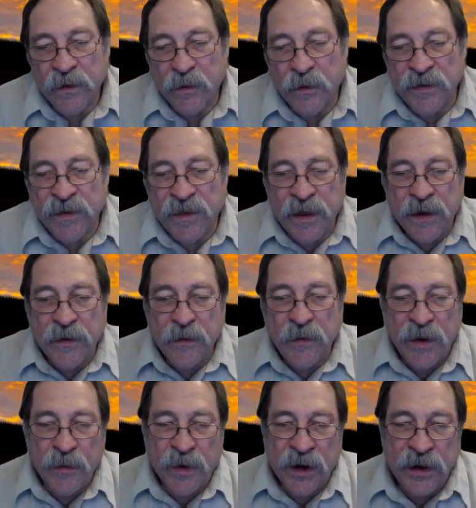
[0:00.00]
one thing
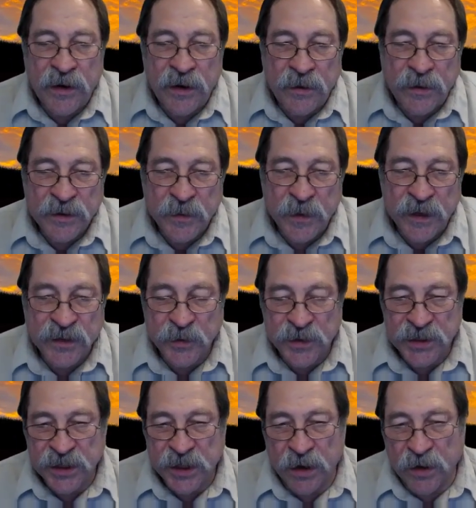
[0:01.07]
we want to do is make sure we
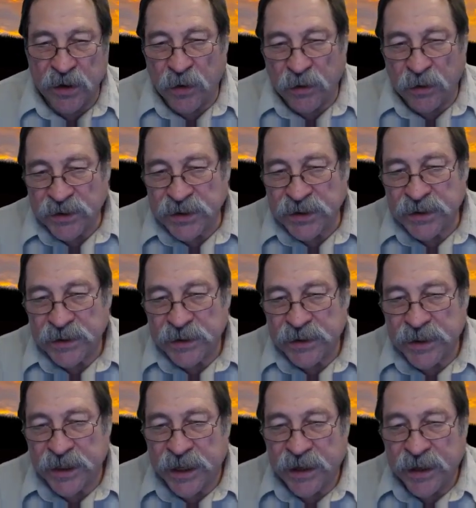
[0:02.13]
set our goals.
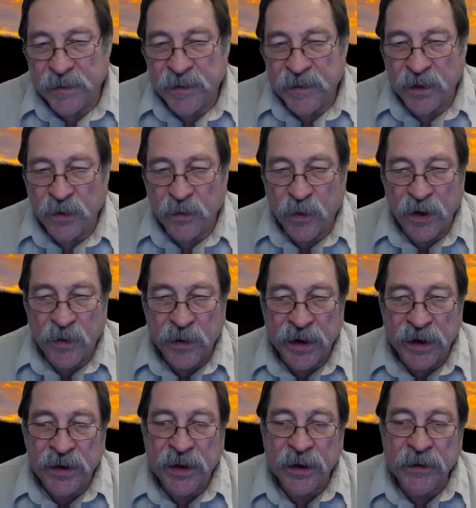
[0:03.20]
What do you want
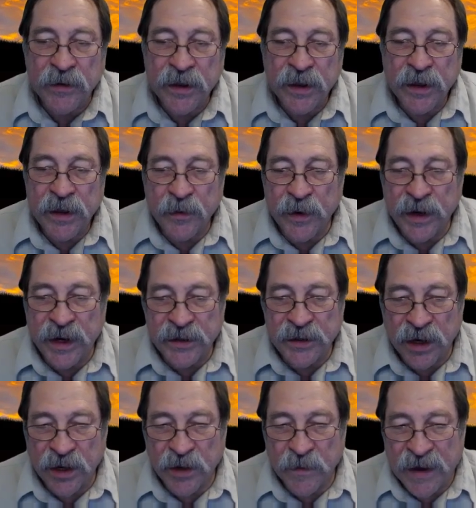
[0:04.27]
to do? We did
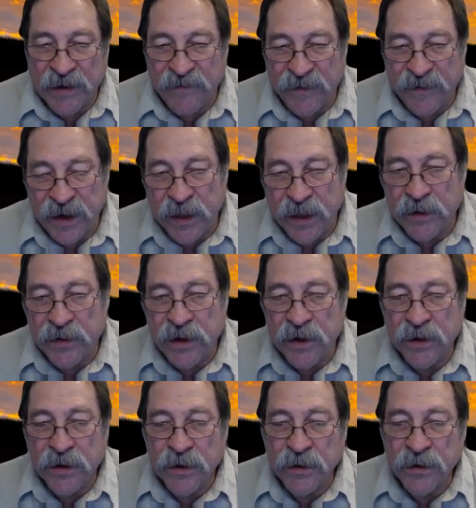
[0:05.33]
talk about video in
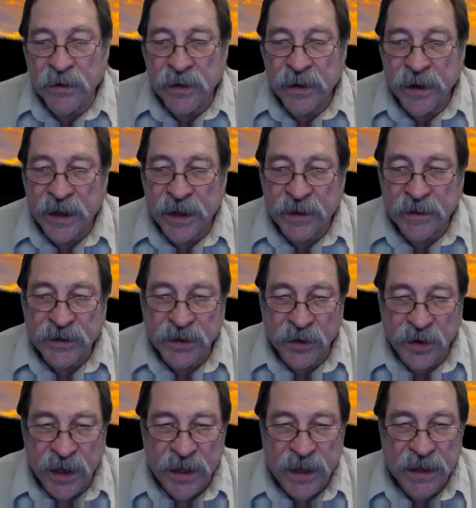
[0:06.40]
your
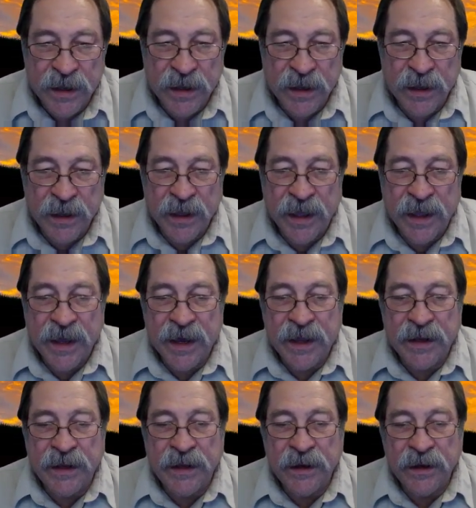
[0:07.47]
shooting,
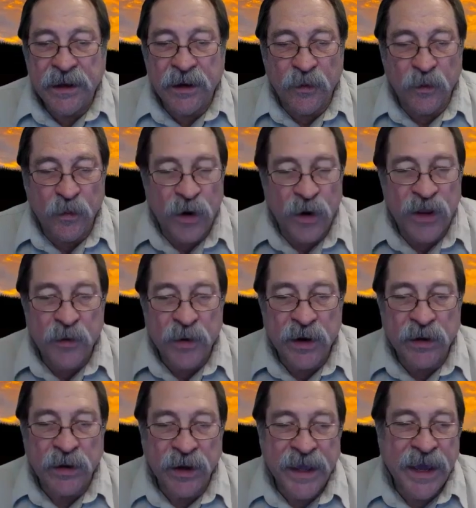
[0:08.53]
and what do you want
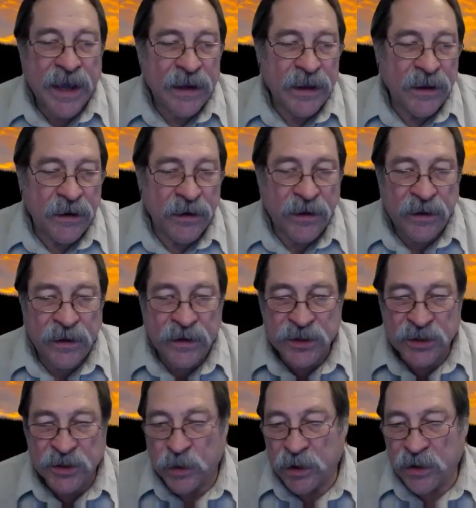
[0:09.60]
to look at? You
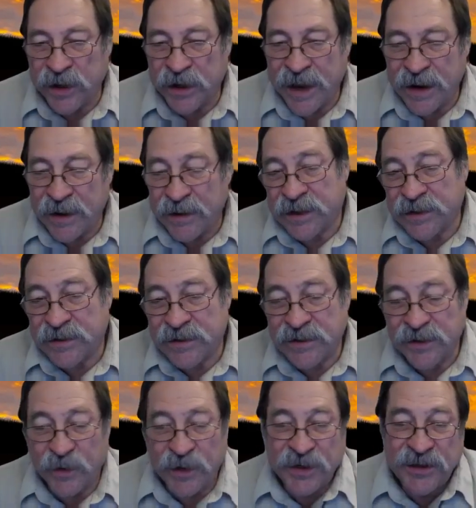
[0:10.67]
just want to look at it because
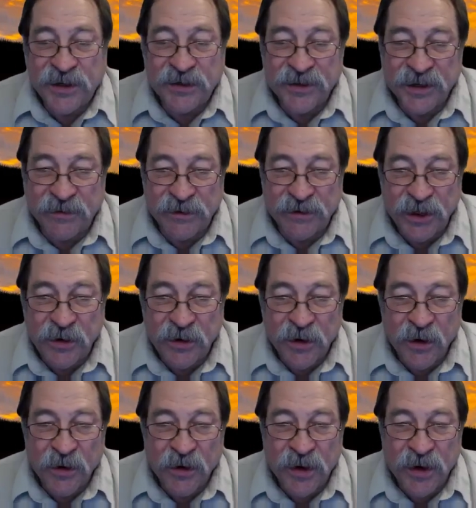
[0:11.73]
you want to see yourself
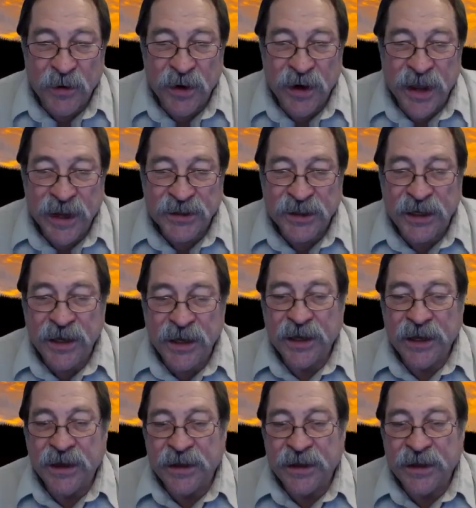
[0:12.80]
shoot, or you want to actually